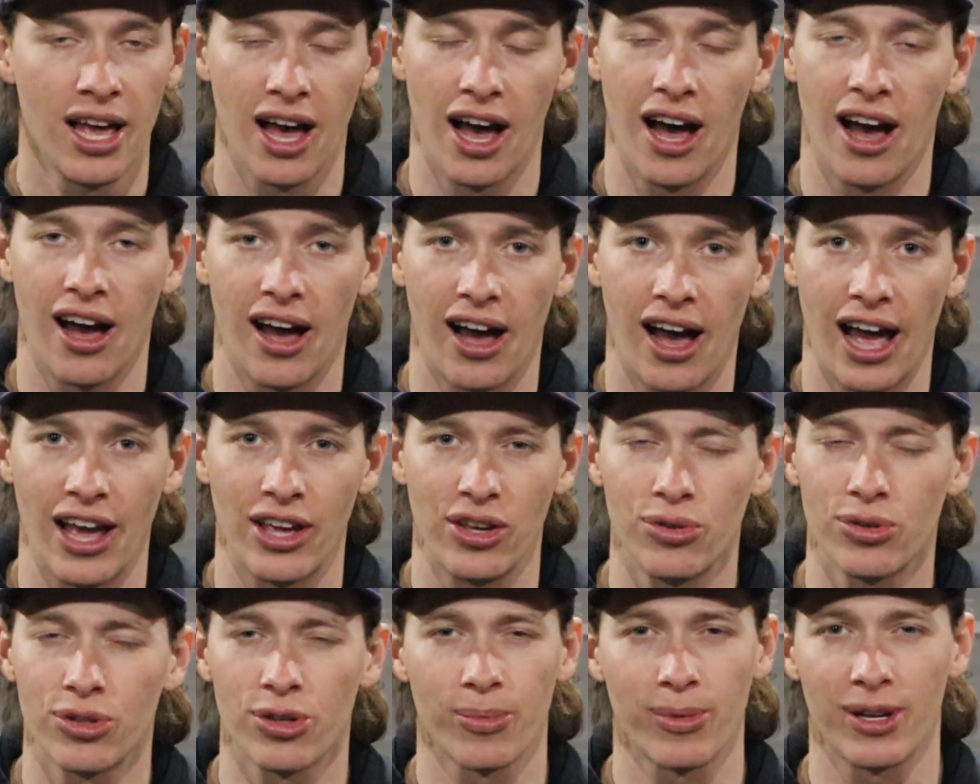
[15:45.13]
I
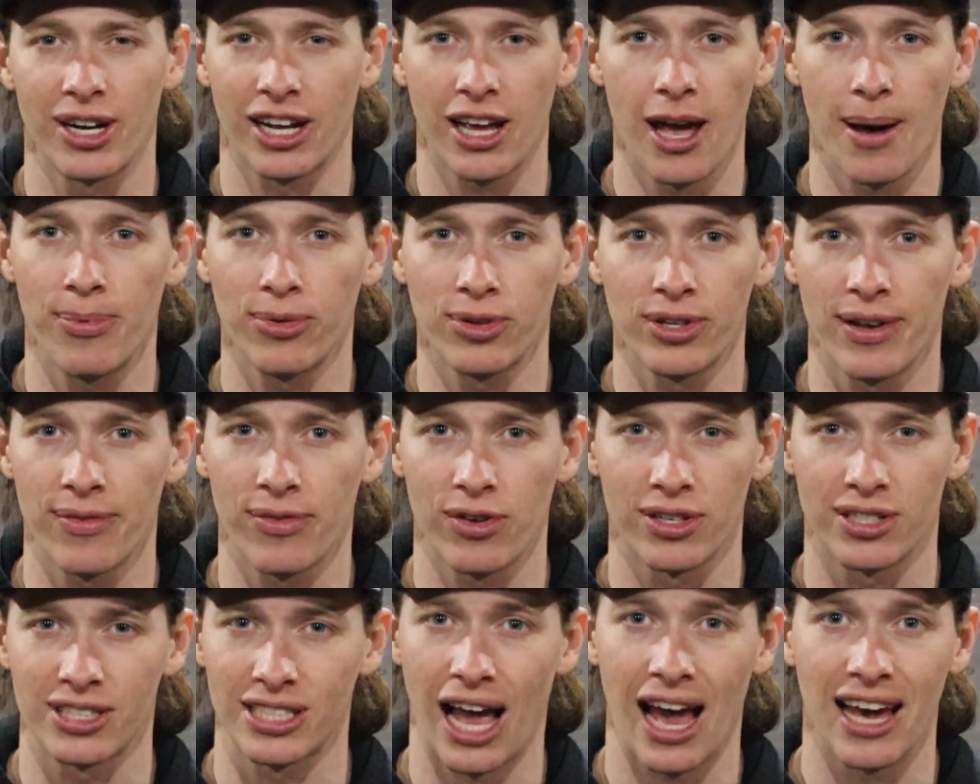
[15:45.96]
use them in a couple
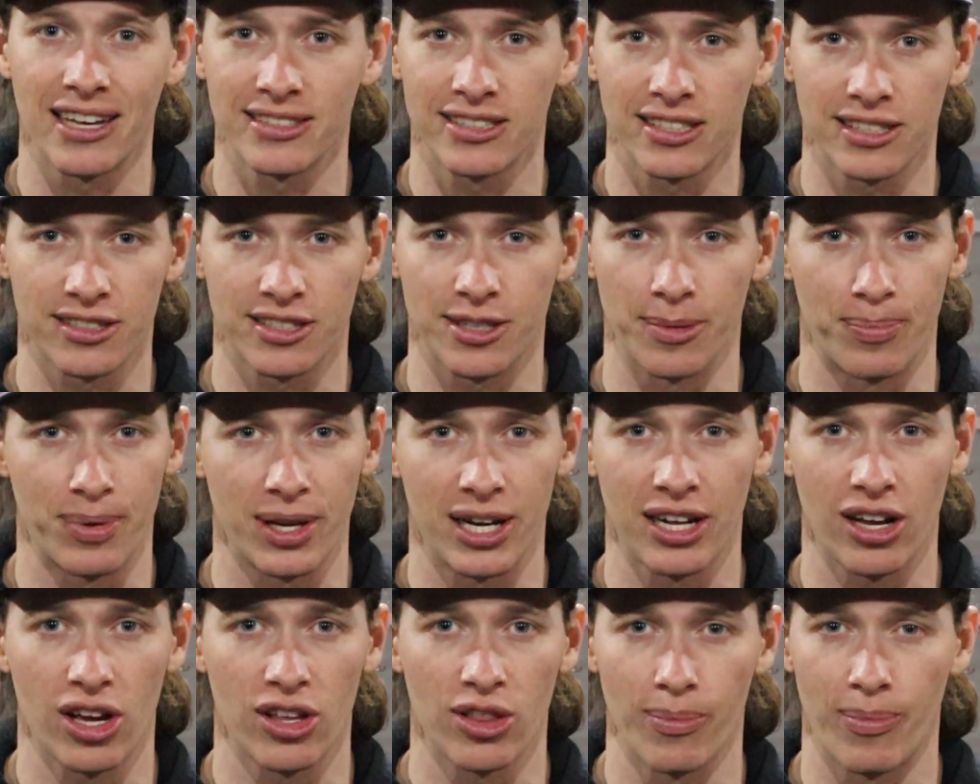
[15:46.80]
different sizes
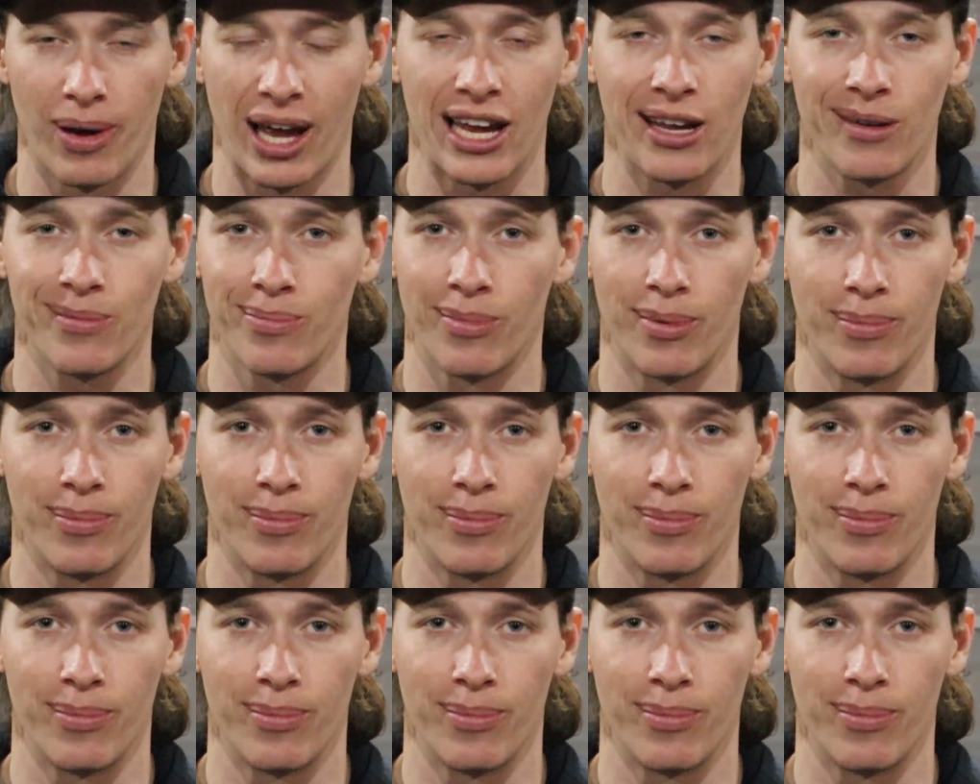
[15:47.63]
depending on the bait,